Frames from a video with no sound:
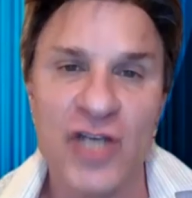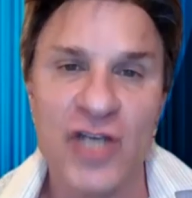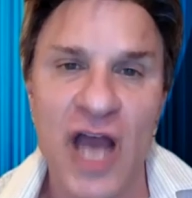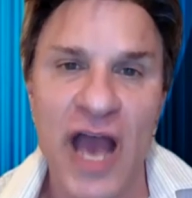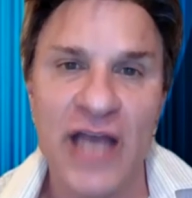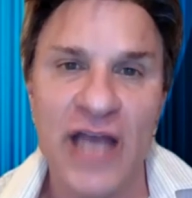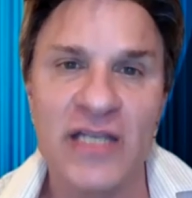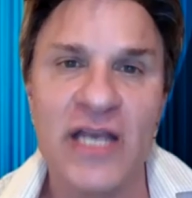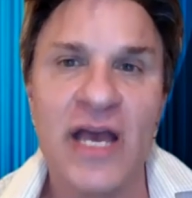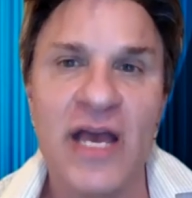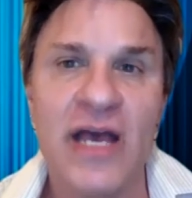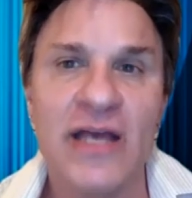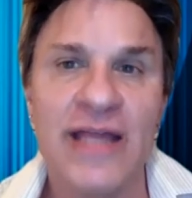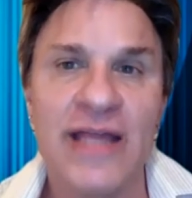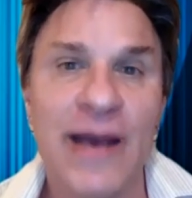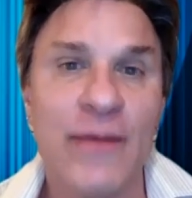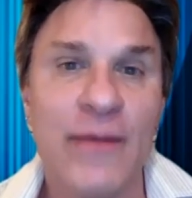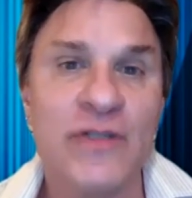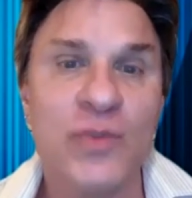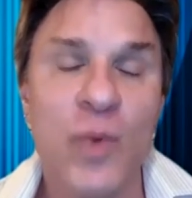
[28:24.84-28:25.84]
night.
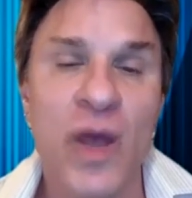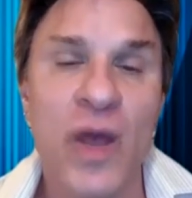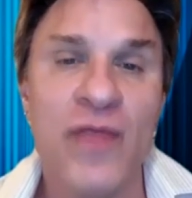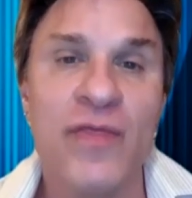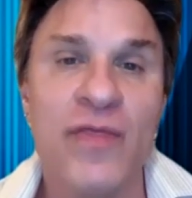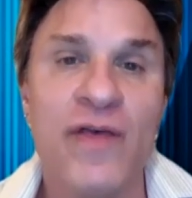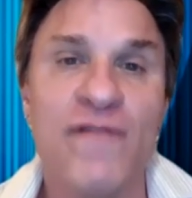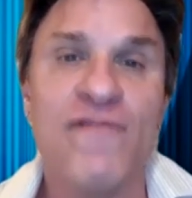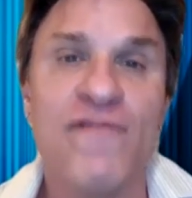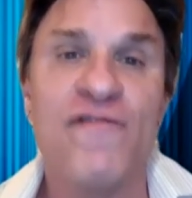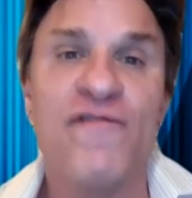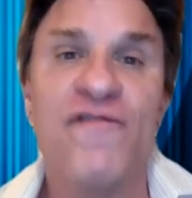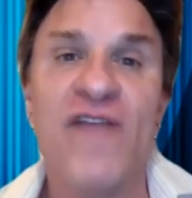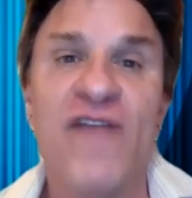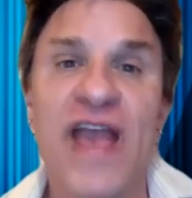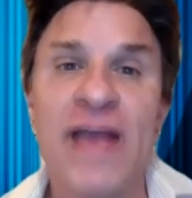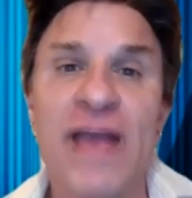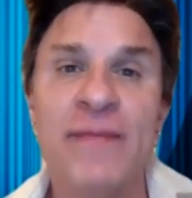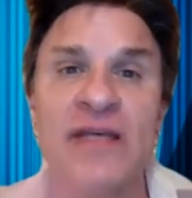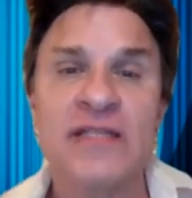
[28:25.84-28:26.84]
That was when the
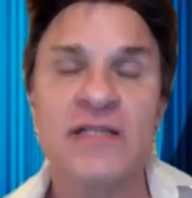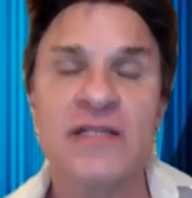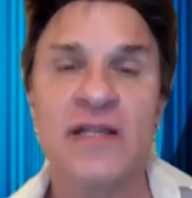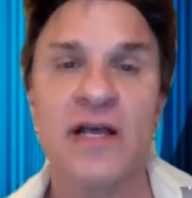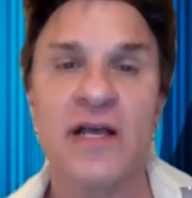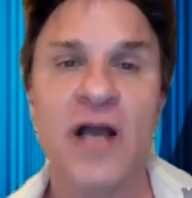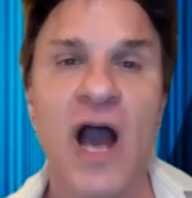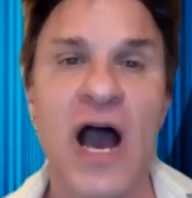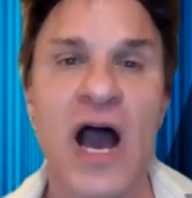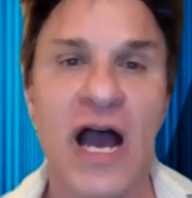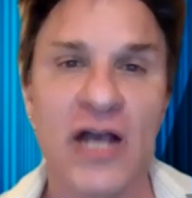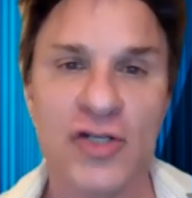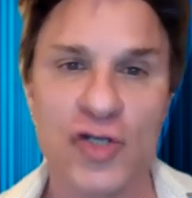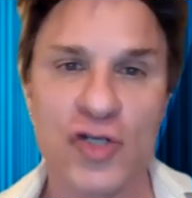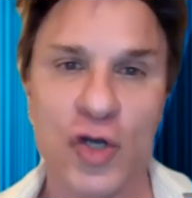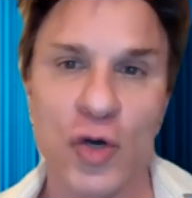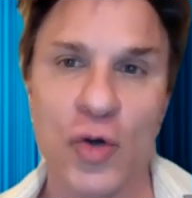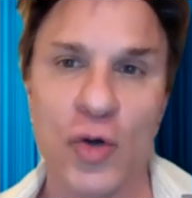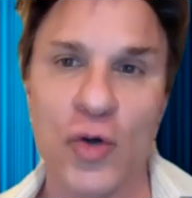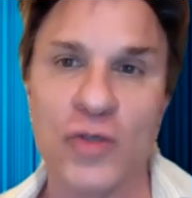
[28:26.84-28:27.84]
famous La
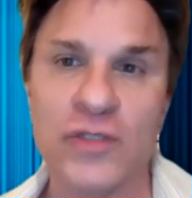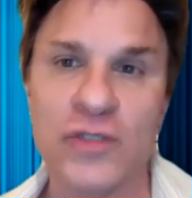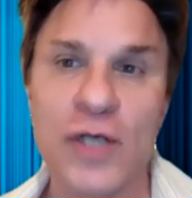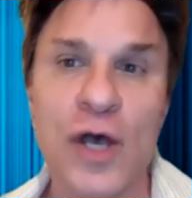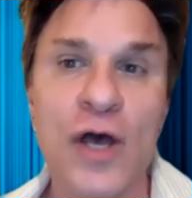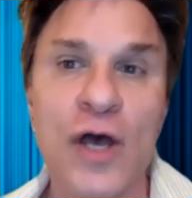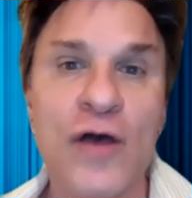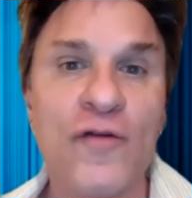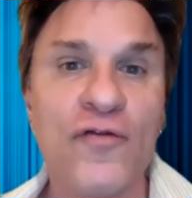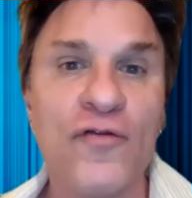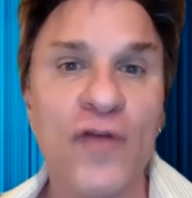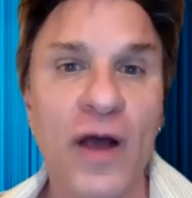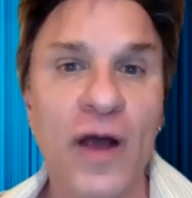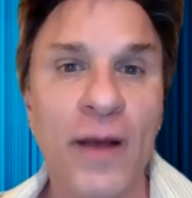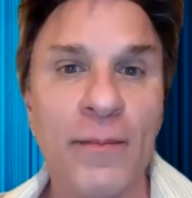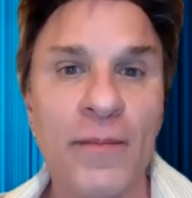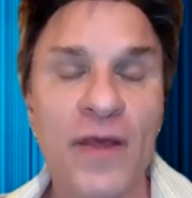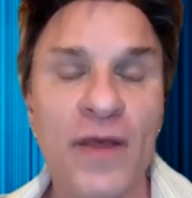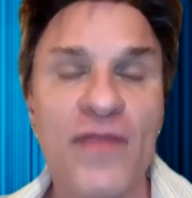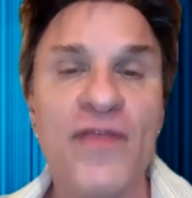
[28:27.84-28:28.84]
Cage girls
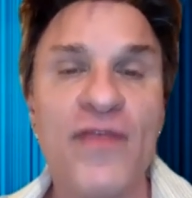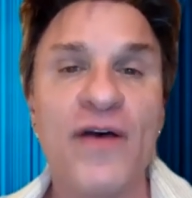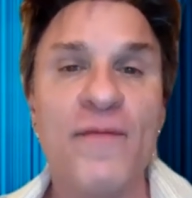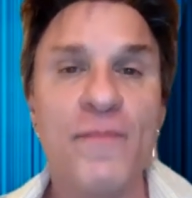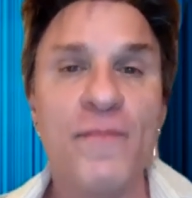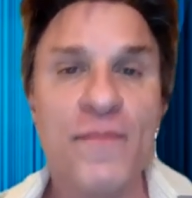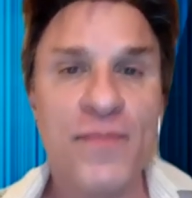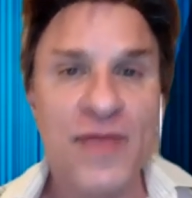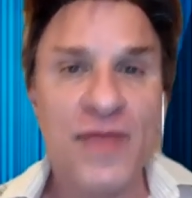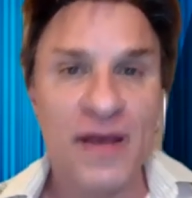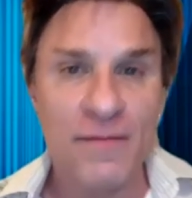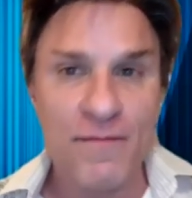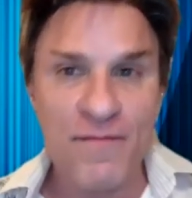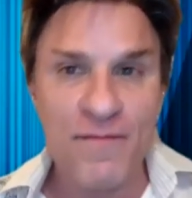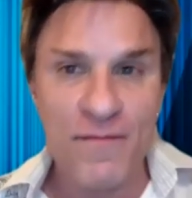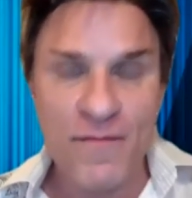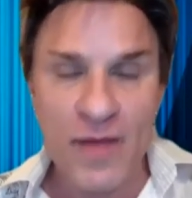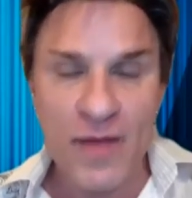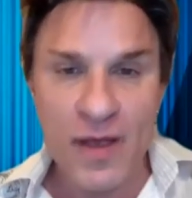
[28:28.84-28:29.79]
from the the